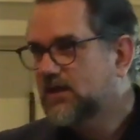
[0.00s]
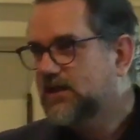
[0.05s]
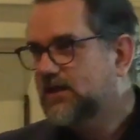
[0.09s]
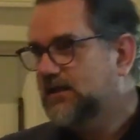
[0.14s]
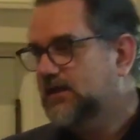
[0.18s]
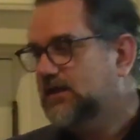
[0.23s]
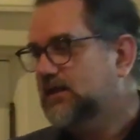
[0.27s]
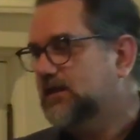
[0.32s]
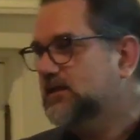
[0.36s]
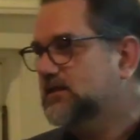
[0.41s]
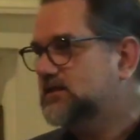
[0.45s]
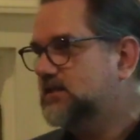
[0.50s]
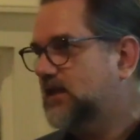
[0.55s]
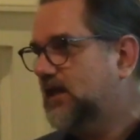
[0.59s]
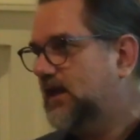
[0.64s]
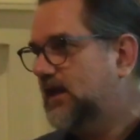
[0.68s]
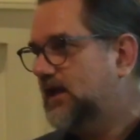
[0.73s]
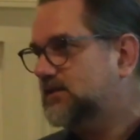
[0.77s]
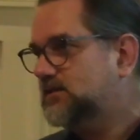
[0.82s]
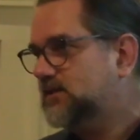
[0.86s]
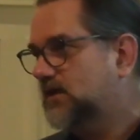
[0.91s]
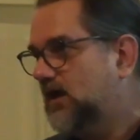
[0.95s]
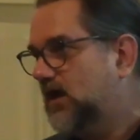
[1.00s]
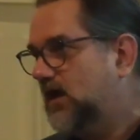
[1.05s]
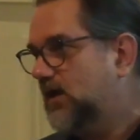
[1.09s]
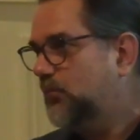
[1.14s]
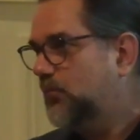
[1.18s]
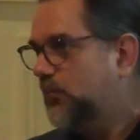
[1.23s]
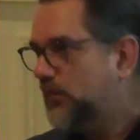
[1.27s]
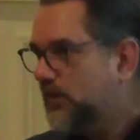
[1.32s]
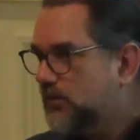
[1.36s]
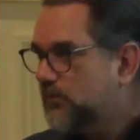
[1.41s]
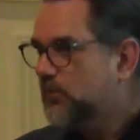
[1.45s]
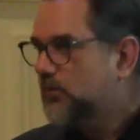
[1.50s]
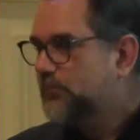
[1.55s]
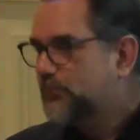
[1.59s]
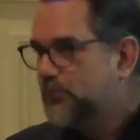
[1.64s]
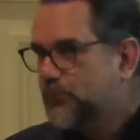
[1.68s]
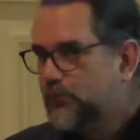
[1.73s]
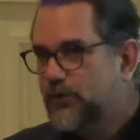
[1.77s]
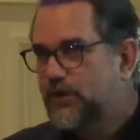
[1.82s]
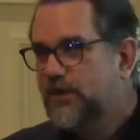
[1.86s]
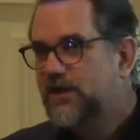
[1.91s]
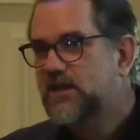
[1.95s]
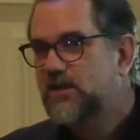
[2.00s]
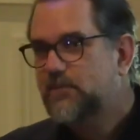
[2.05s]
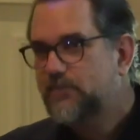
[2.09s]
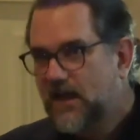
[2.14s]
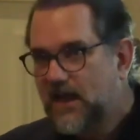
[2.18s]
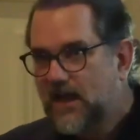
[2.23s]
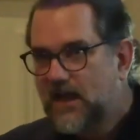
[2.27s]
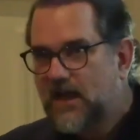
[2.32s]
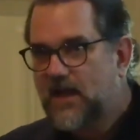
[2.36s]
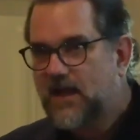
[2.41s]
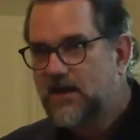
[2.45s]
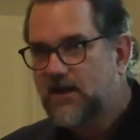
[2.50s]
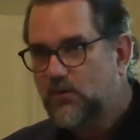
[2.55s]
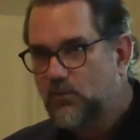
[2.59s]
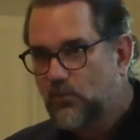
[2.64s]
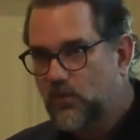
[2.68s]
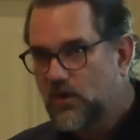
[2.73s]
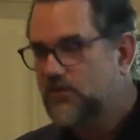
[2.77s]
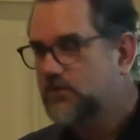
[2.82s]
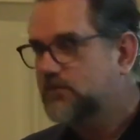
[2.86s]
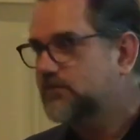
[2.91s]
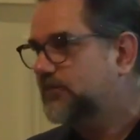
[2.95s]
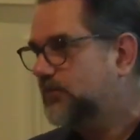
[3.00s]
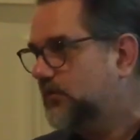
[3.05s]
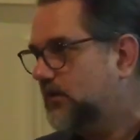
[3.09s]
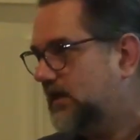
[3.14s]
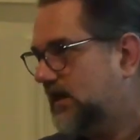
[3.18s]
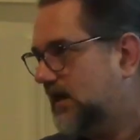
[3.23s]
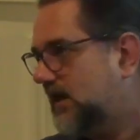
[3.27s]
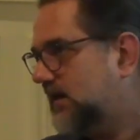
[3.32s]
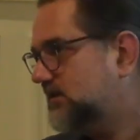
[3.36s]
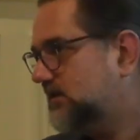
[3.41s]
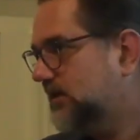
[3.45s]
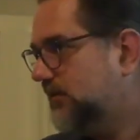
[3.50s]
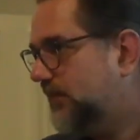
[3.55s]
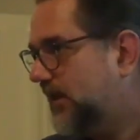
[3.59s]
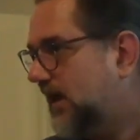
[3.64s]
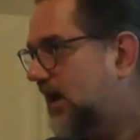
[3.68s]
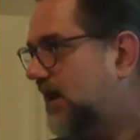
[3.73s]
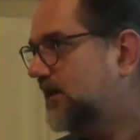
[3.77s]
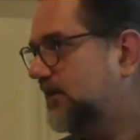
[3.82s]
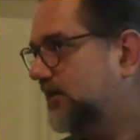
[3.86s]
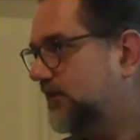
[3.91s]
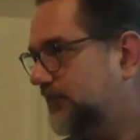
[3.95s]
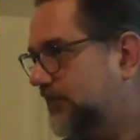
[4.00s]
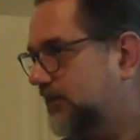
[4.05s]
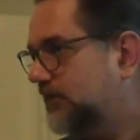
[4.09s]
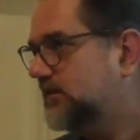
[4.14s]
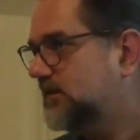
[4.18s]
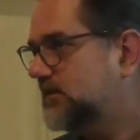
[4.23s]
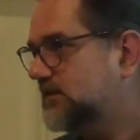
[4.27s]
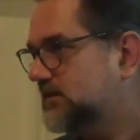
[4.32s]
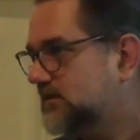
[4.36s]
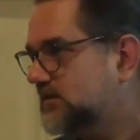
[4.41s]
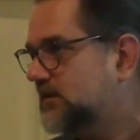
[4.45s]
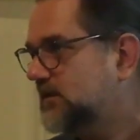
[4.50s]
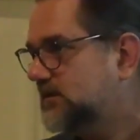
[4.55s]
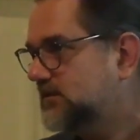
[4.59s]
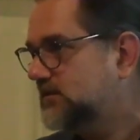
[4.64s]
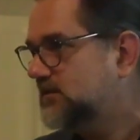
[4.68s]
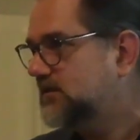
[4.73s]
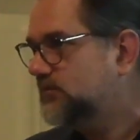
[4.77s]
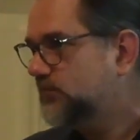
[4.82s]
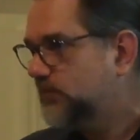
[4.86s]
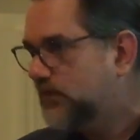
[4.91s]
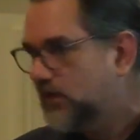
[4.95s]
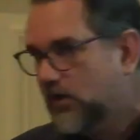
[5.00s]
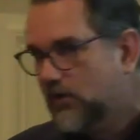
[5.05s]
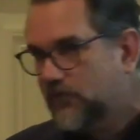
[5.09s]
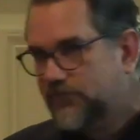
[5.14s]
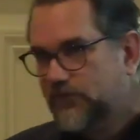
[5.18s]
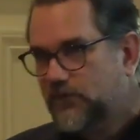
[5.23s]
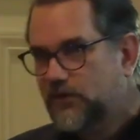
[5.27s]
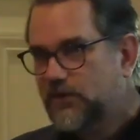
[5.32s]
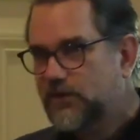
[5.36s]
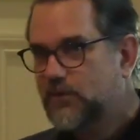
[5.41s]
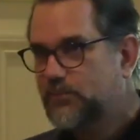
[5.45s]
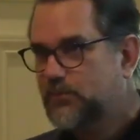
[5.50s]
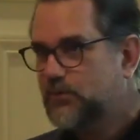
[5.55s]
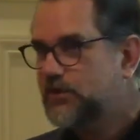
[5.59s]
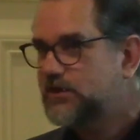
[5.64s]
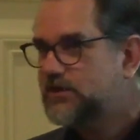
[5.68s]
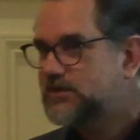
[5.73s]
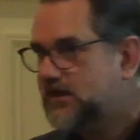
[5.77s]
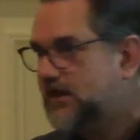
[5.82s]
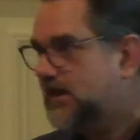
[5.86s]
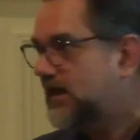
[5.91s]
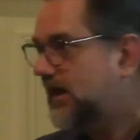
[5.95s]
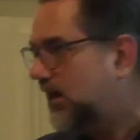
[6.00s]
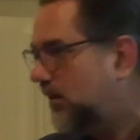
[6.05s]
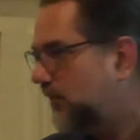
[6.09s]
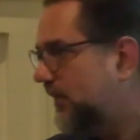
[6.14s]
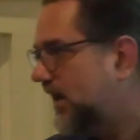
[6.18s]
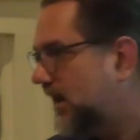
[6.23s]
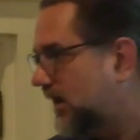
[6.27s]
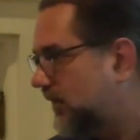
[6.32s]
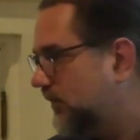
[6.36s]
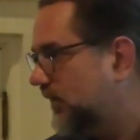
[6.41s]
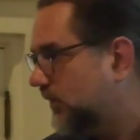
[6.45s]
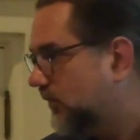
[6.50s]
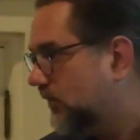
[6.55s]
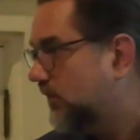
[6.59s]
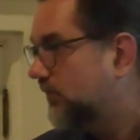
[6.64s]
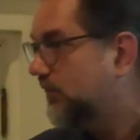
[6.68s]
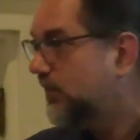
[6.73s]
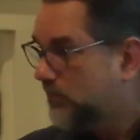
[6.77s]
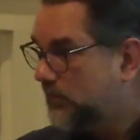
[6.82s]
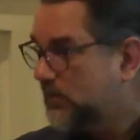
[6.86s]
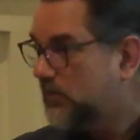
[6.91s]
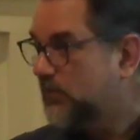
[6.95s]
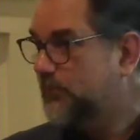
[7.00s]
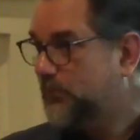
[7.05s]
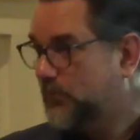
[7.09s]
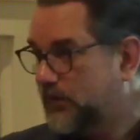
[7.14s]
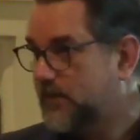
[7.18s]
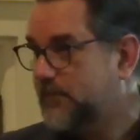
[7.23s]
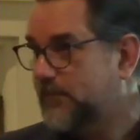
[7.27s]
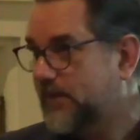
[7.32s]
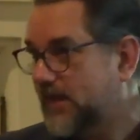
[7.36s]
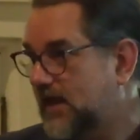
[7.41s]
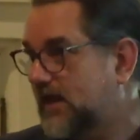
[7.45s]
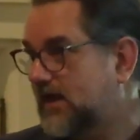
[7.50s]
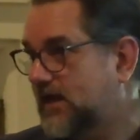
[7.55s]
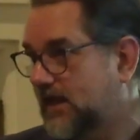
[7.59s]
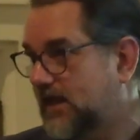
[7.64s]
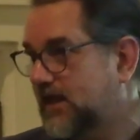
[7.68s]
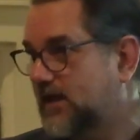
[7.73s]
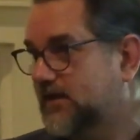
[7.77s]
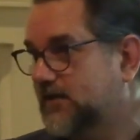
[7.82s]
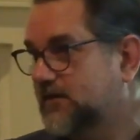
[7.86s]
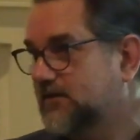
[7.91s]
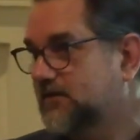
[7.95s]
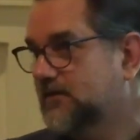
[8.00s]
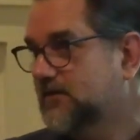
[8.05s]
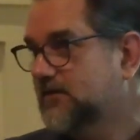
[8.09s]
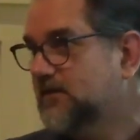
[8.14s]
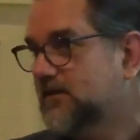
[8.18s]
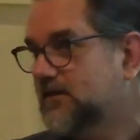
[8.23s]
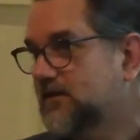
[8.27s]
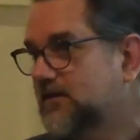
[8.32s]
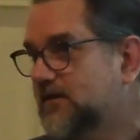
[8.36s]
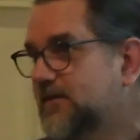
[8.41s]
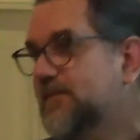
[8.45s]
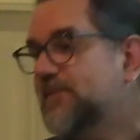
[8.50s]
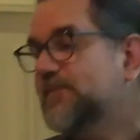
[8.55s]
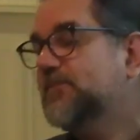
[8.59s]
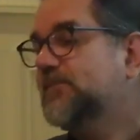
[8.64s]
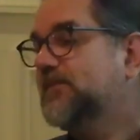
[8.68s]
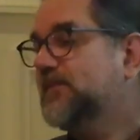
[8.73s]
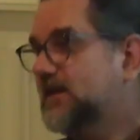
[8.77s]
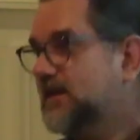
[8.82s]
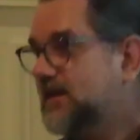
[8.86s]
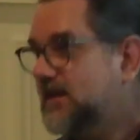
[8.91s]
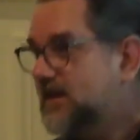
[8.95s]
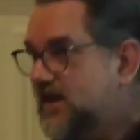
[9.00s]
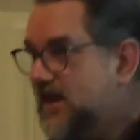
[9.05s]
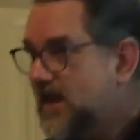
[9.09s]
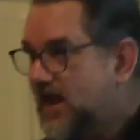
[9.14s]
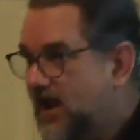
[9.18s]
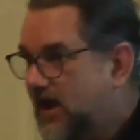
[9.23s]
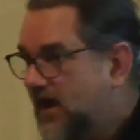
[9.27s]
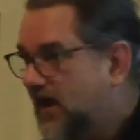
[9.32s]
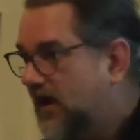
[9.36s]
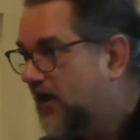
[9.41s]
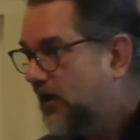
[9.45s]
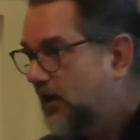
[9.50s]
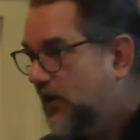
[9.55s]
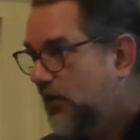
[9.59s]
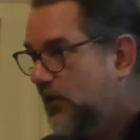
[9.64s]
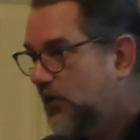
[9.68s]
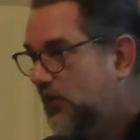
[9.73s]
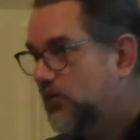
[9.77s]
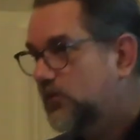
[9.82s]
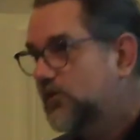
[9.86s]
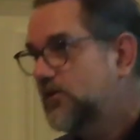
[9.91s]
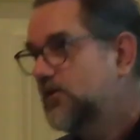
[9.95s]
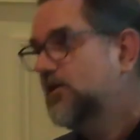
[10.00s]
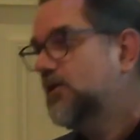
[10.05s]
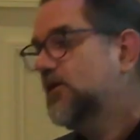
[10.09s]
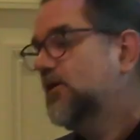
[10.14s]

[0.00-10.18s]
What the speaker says: is that we were pretty bad at weather forecasting back in the 50s and 60s. We don't fully appreciate how bad we were, but we were pretty bad at it. Now,